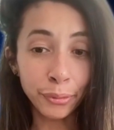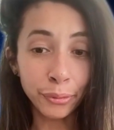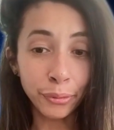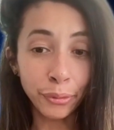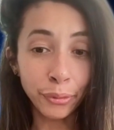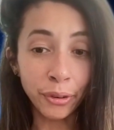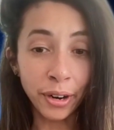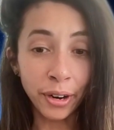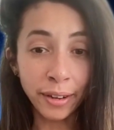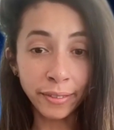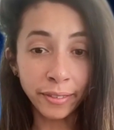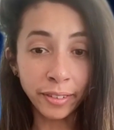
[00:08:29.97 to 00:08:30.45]

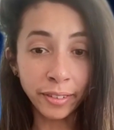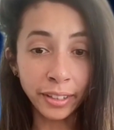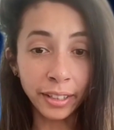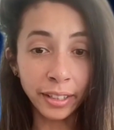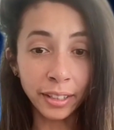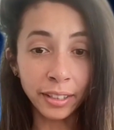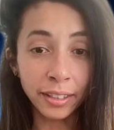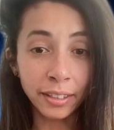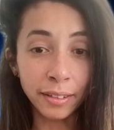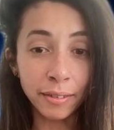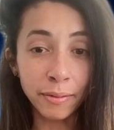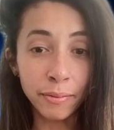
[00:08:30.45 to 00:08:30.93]

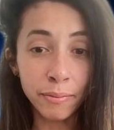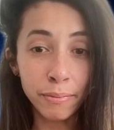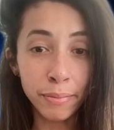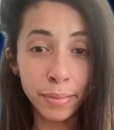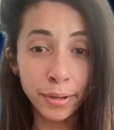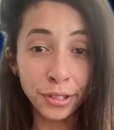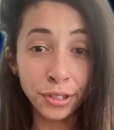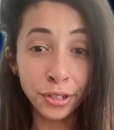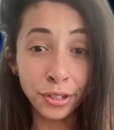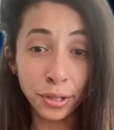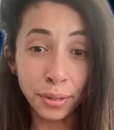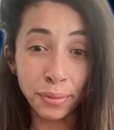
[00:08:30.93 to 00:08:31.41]
forever,
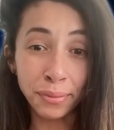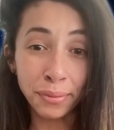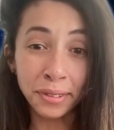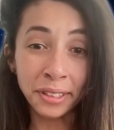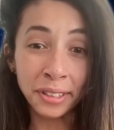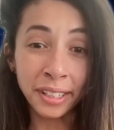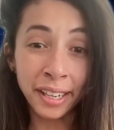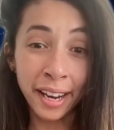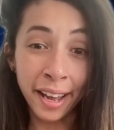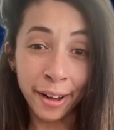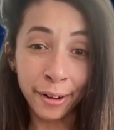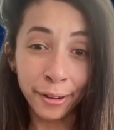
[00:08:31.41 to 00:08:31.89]
but just for
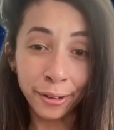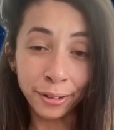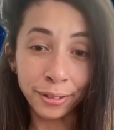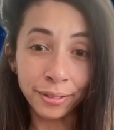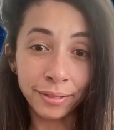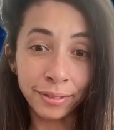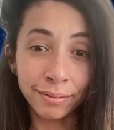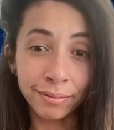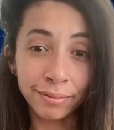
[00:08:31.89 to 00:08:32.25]
now.